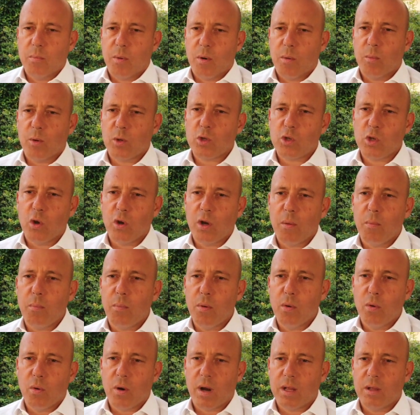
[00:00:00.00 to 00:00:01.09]
are in line
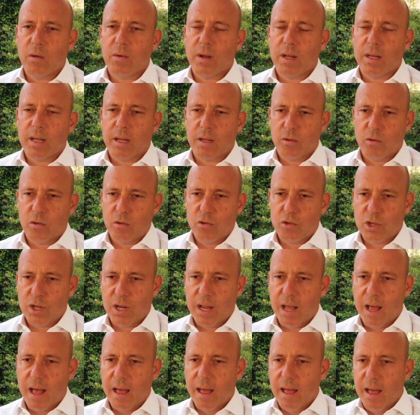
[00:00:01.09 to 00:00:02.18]
with those of the market.
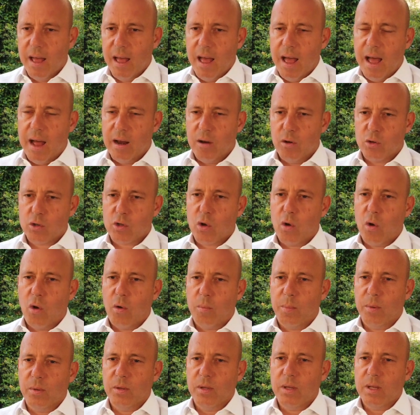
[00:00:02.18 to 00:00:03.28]
No more,
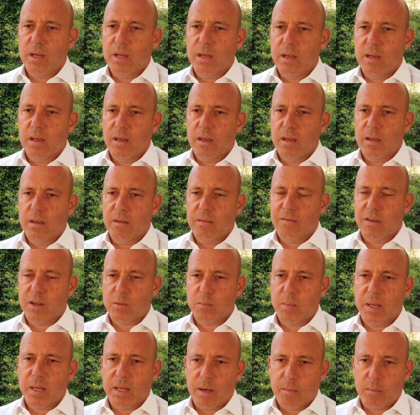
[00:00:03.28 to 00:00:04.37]
no less,
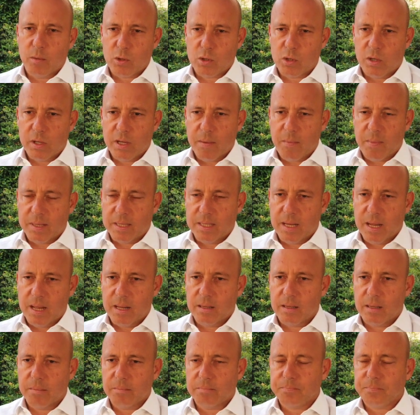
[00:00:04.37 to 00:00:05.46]
and, since a
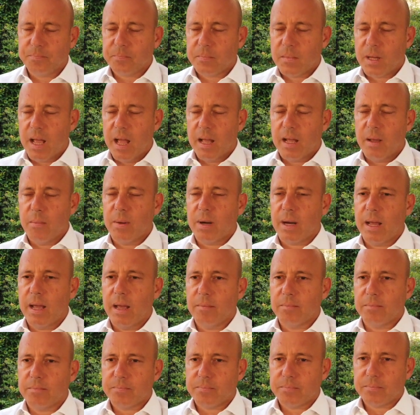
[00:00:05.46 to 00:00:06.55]
certain part uses the
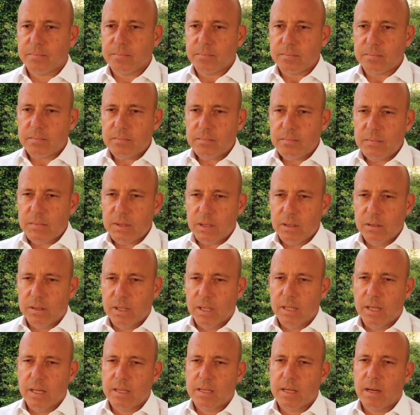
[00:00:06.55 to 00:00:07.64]
technology,
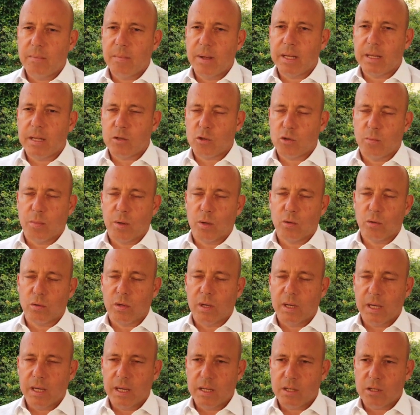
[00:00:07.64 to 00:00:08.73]
the surgeon takes
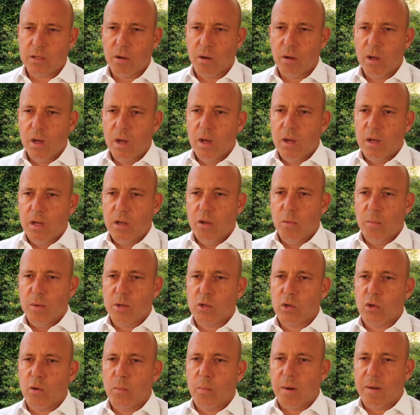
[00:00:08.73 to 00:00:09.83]
less. This
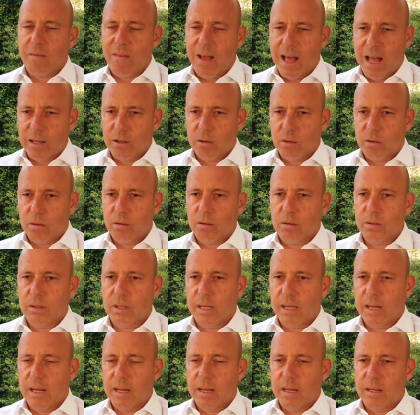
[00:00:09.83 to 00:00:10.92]
is a difficult choice
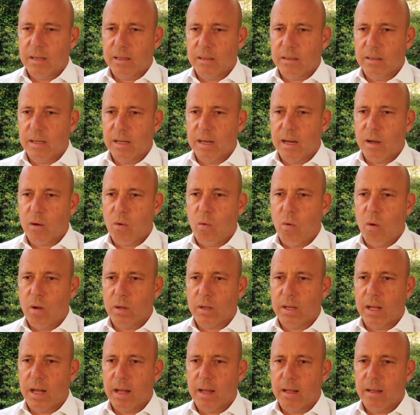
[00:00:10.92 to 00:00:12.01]
because a good anterior
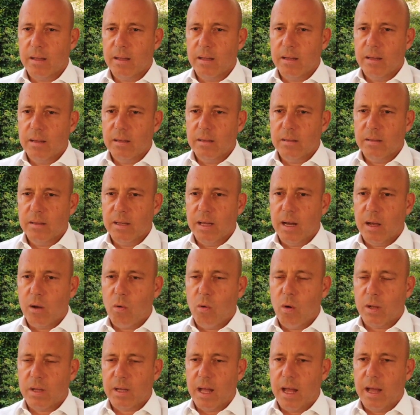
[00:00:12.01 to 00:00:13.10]
segment surgeon
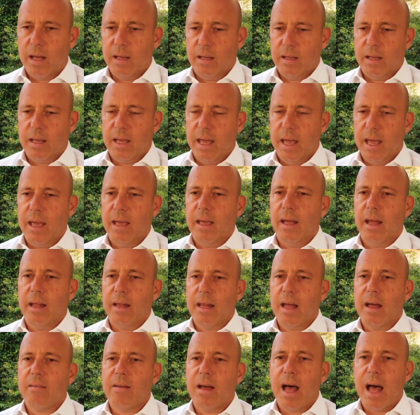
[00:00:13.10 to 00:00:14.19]
can and must
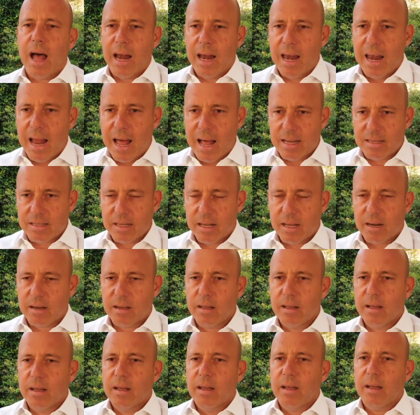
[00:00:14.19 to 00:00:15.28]
perform cataract
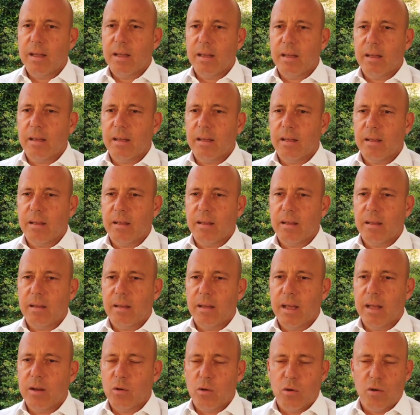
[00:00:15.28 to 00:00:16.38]
surgery without
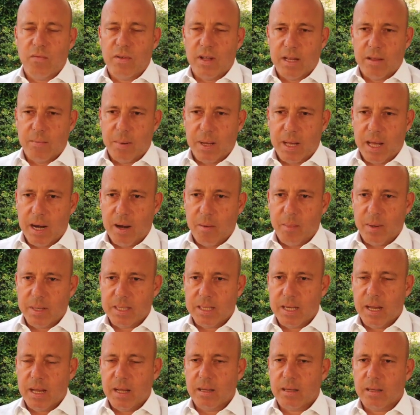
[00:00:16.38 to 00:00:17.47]
femtolaser.
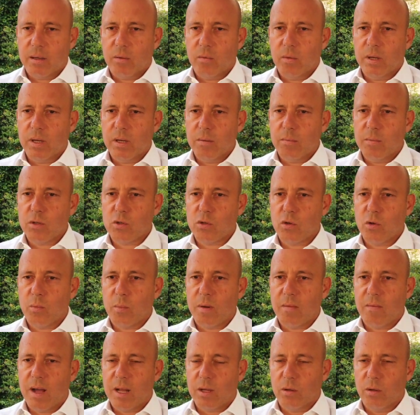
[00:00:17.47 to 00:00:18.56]
However, it is
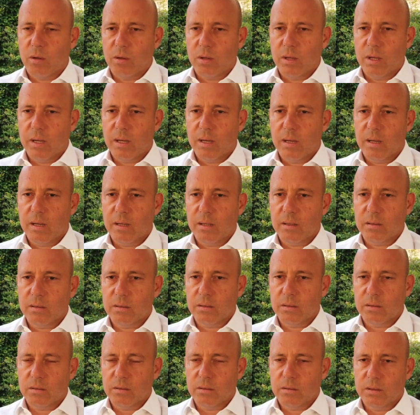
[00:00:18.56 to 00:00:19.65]
necessary to invest in new
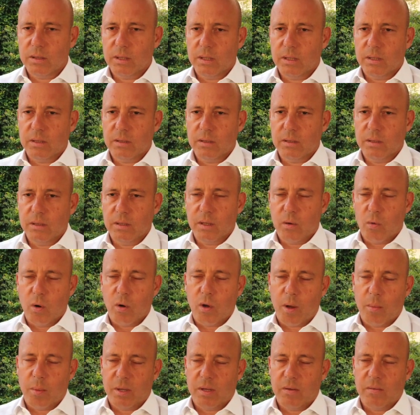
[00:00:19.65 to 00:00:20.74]
technologies and
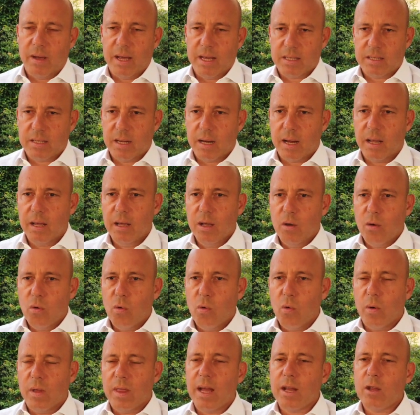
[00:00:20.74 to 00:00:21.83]
offer the patient
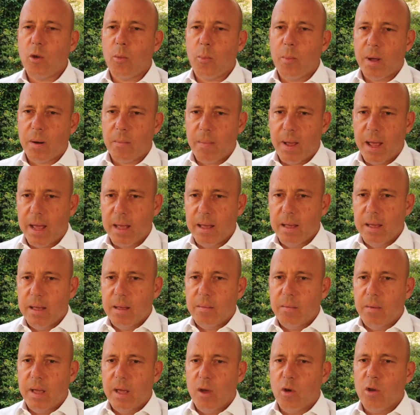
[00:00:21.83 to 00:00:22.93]
the best that can be
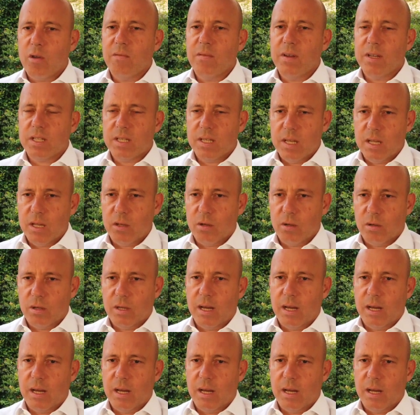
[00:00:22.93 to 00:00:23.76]
offered on the market.